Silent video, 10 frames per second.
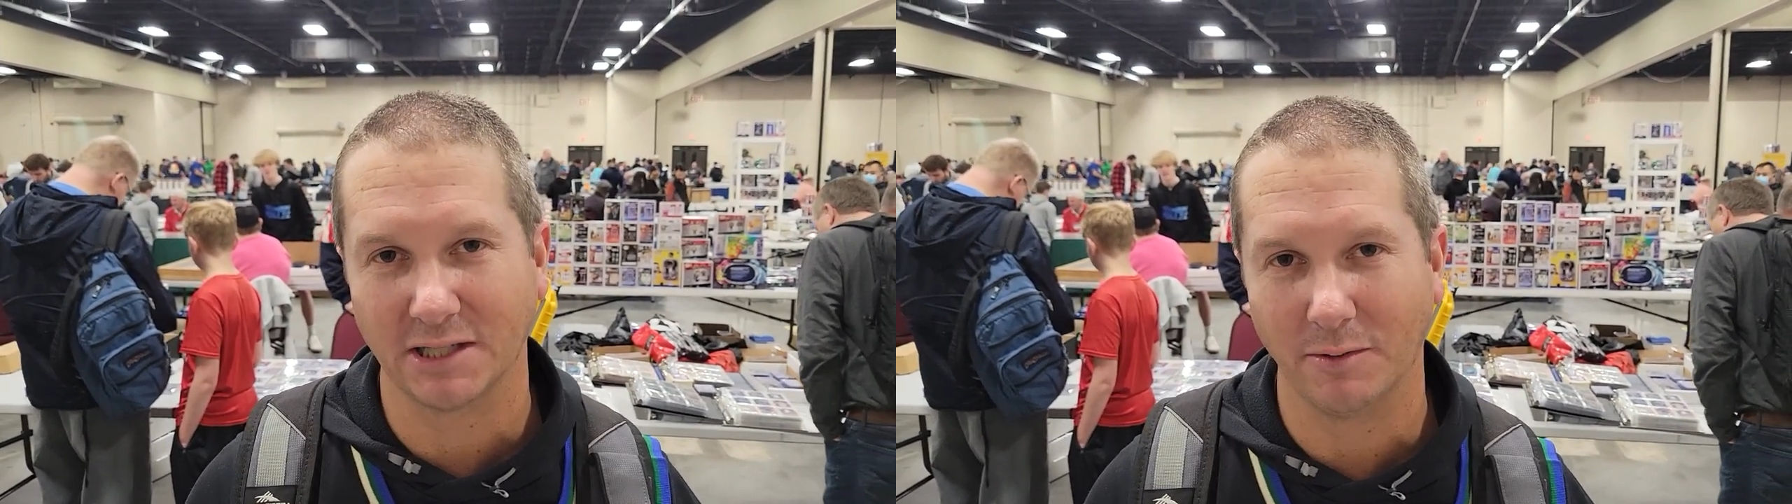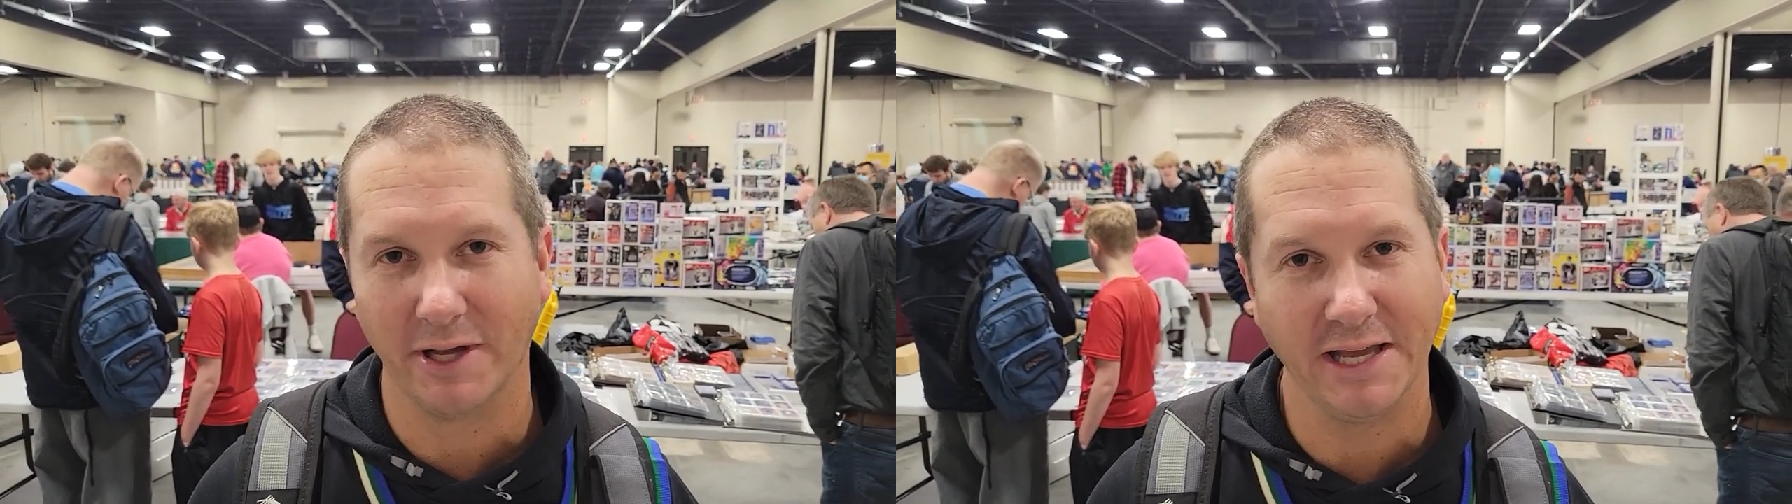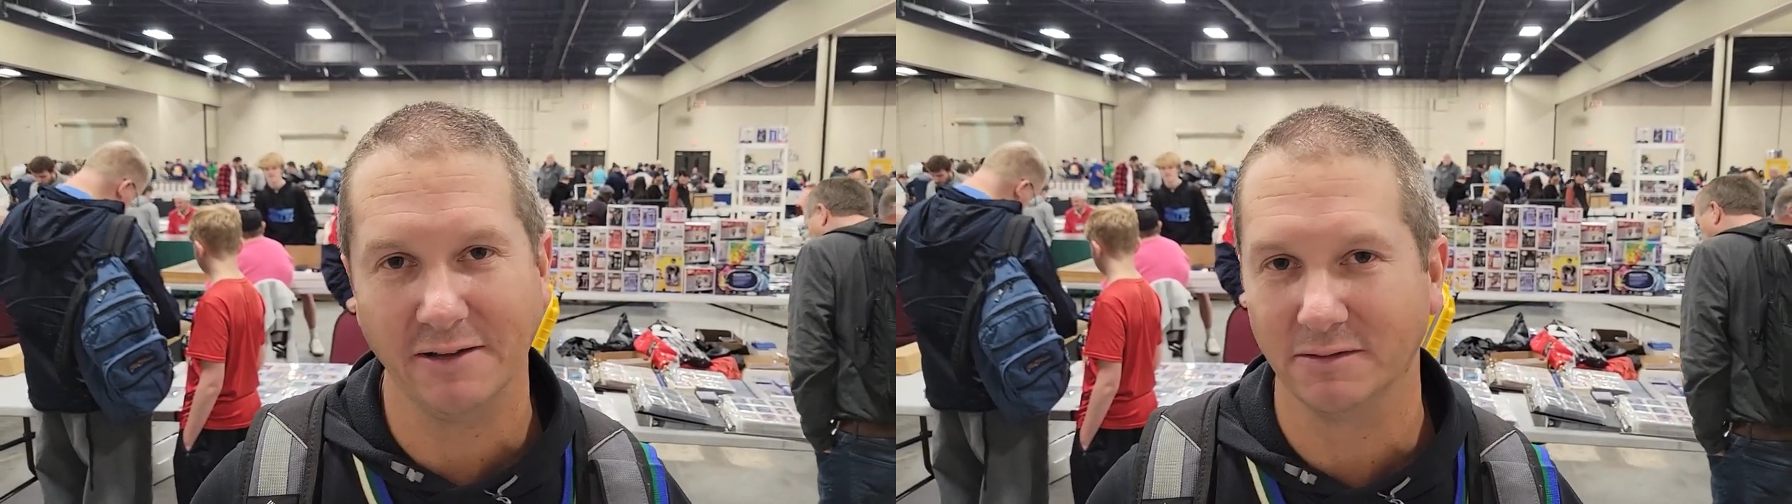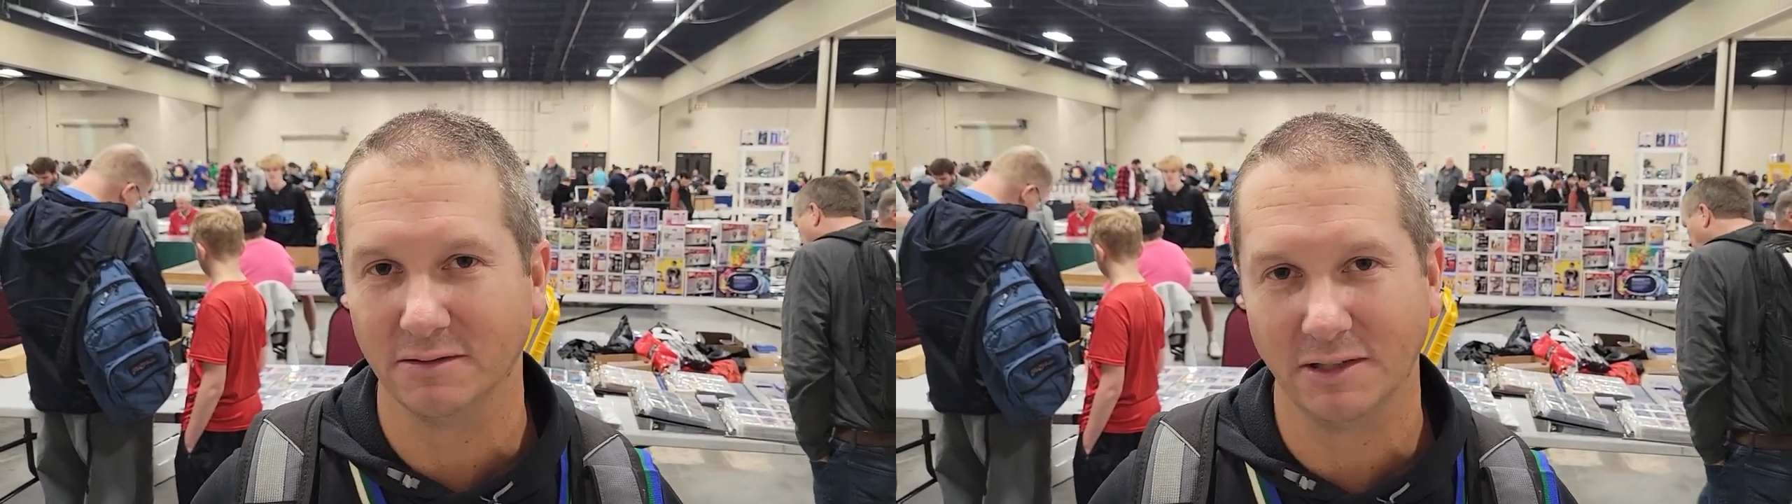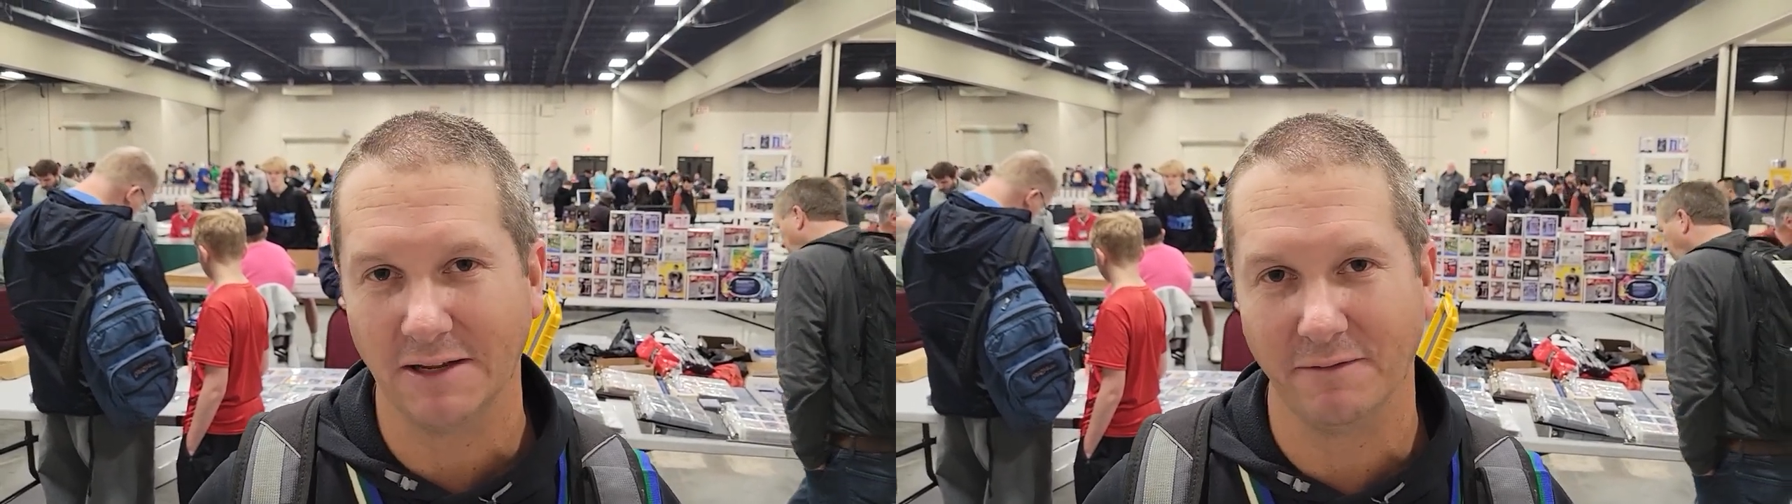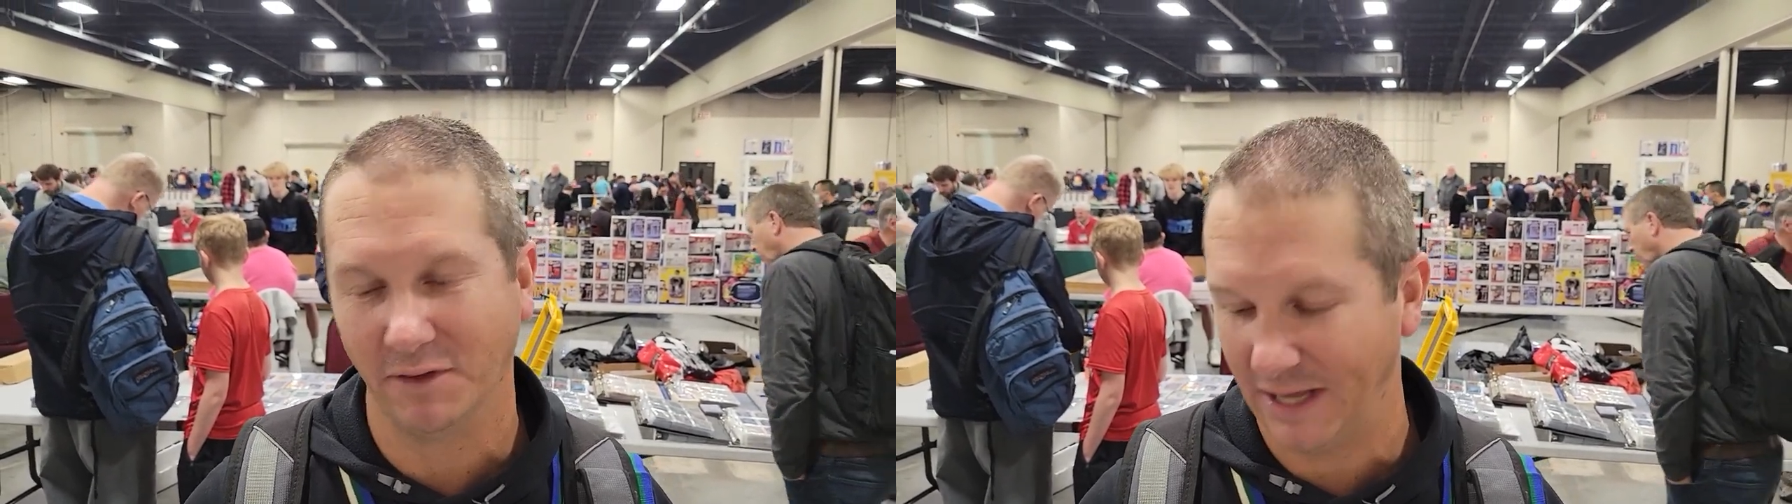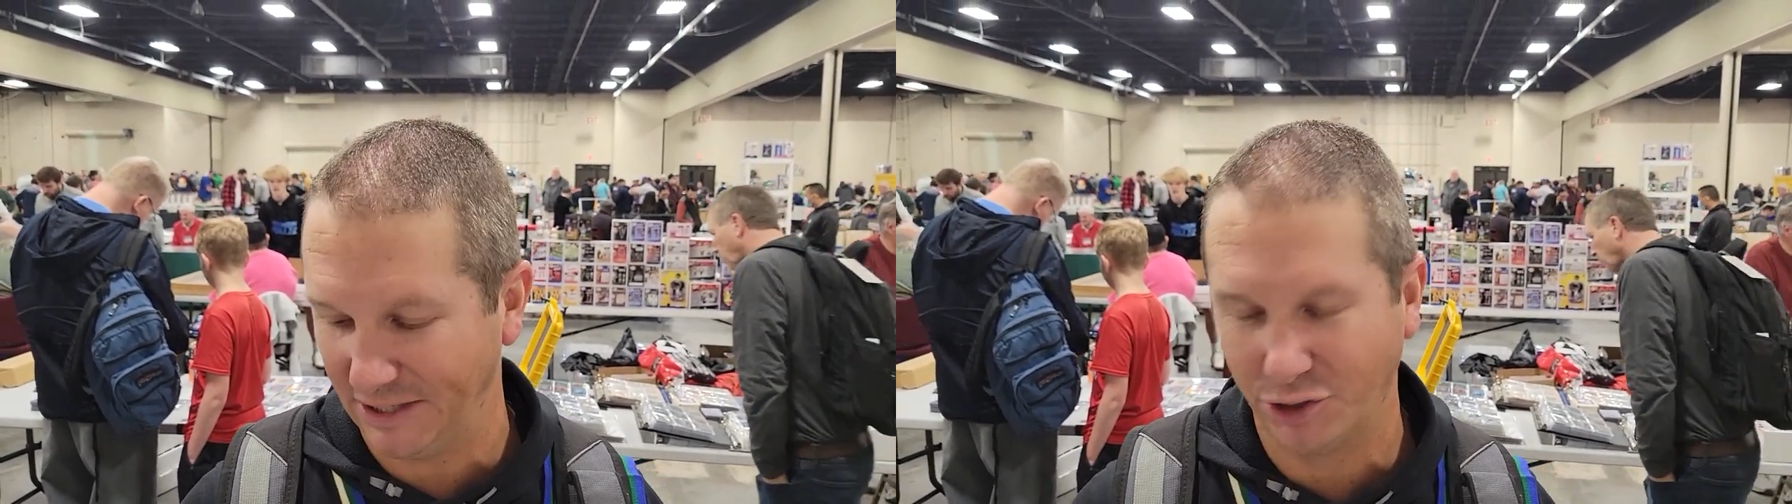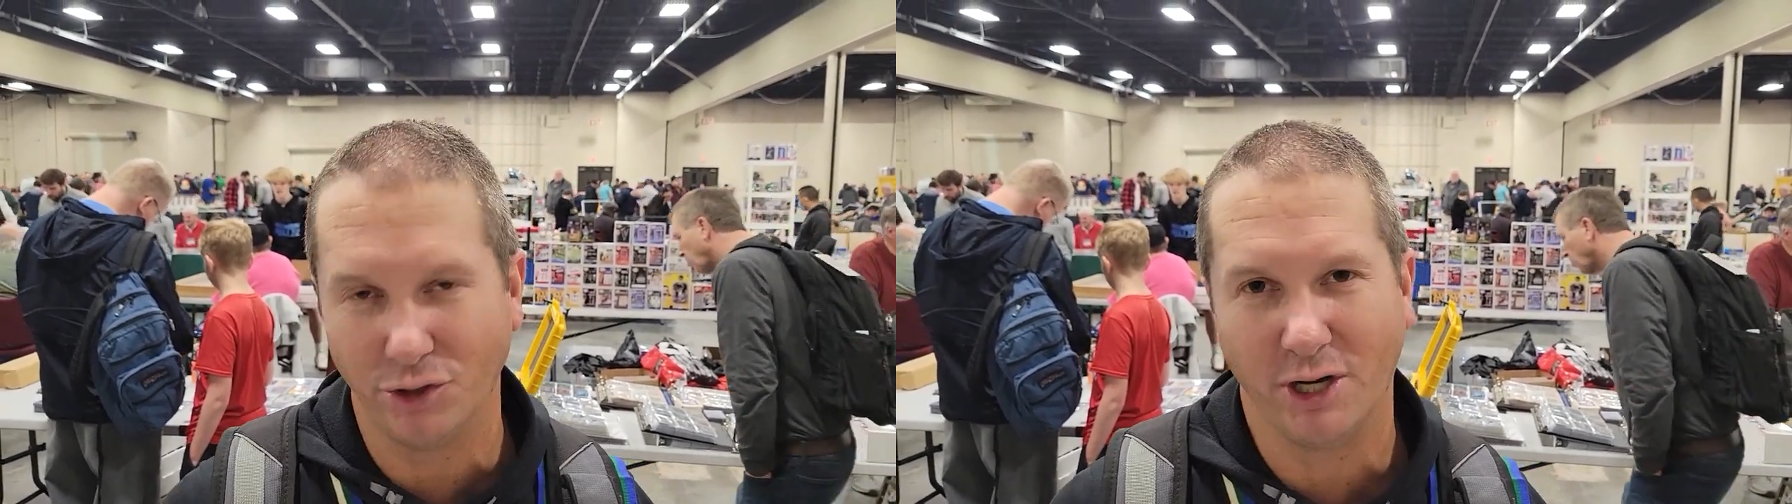He and
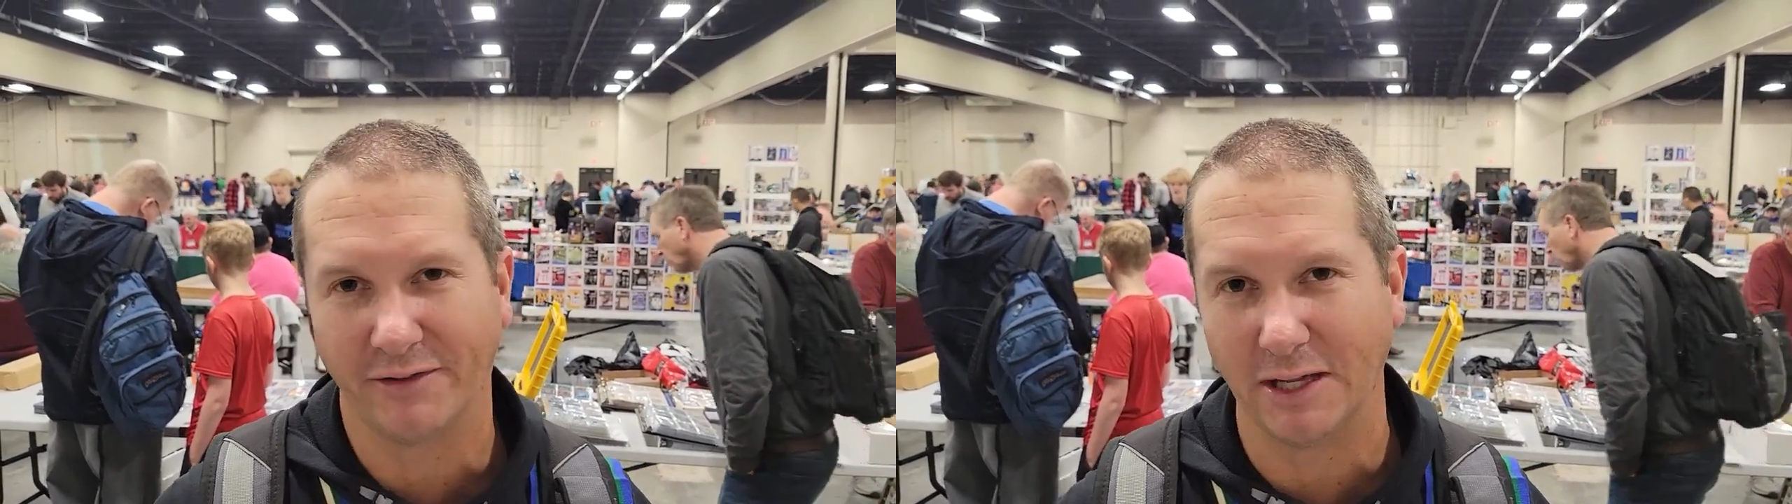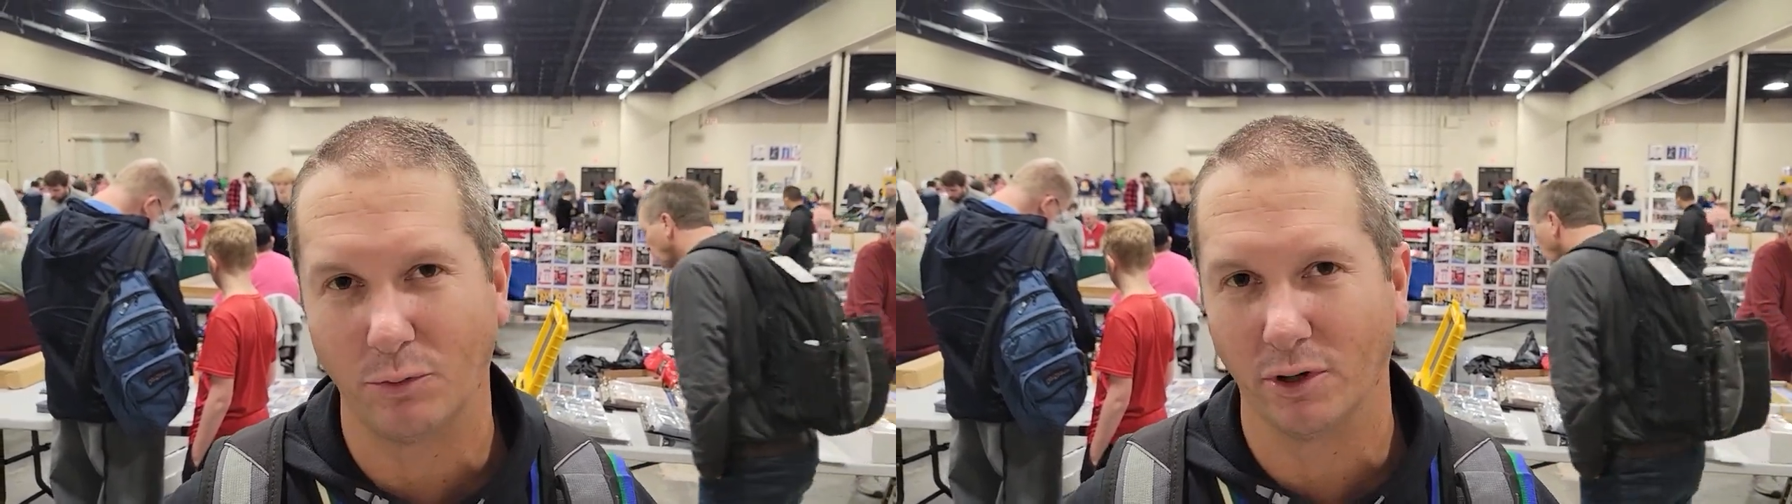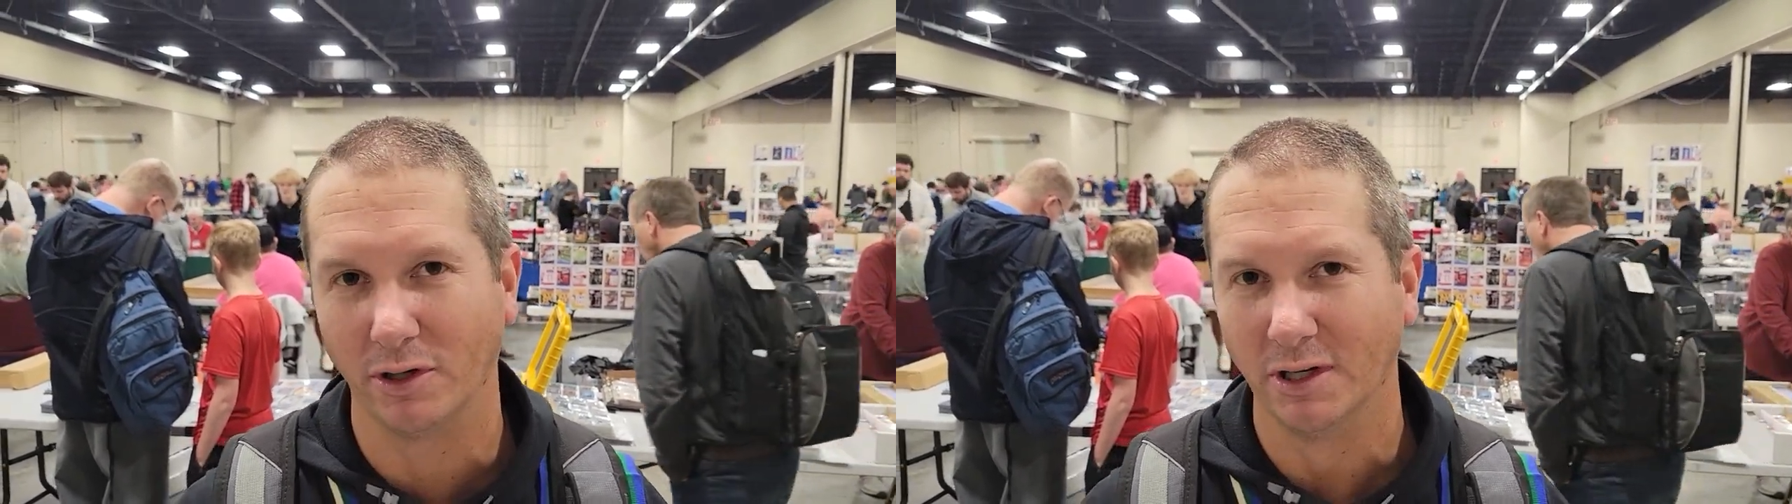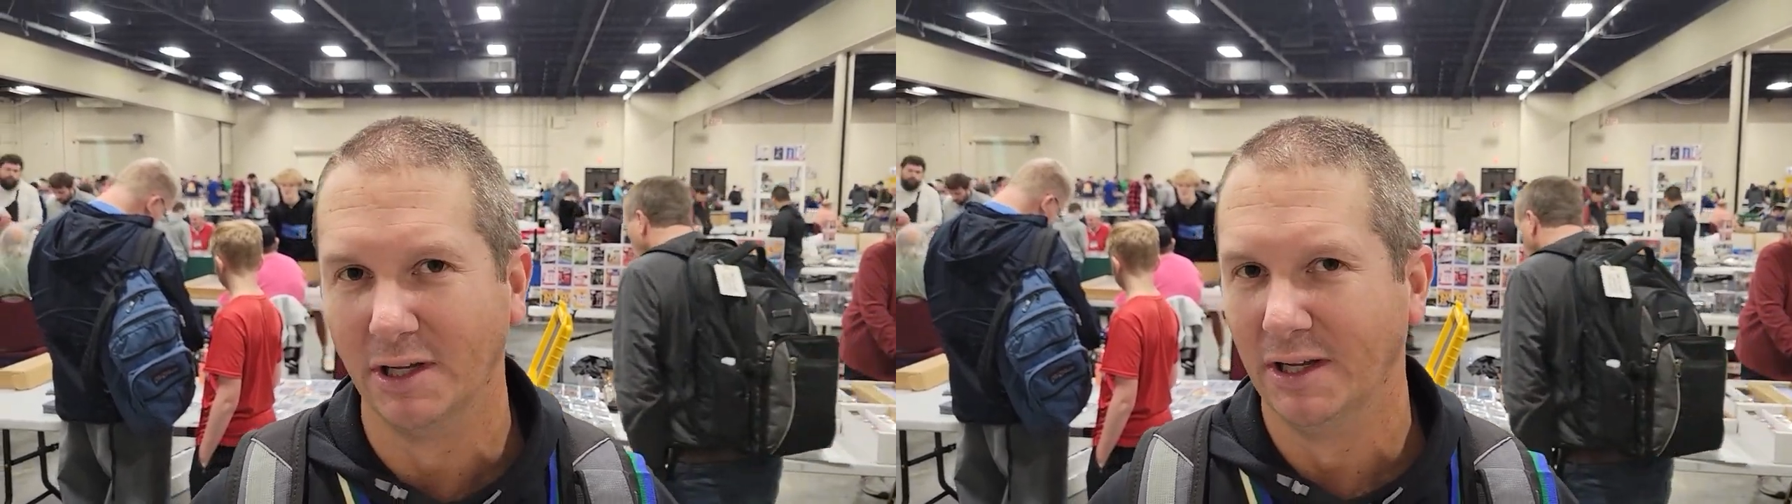Vlad Jr., I think, were